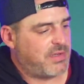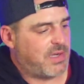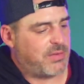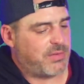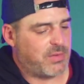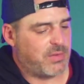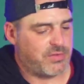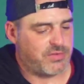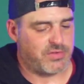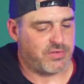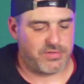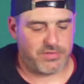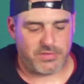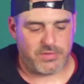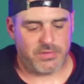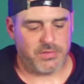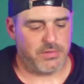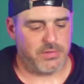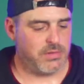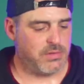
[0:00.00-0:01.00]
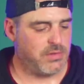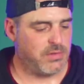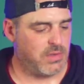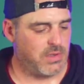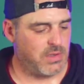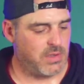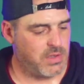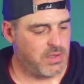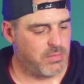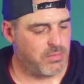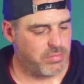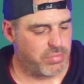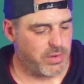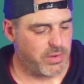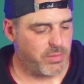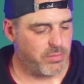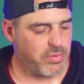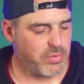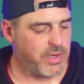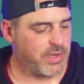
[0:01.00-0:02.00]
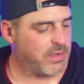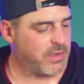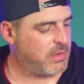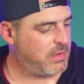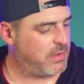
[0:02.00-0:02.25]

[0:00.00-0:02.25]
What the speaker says: it would just probably break.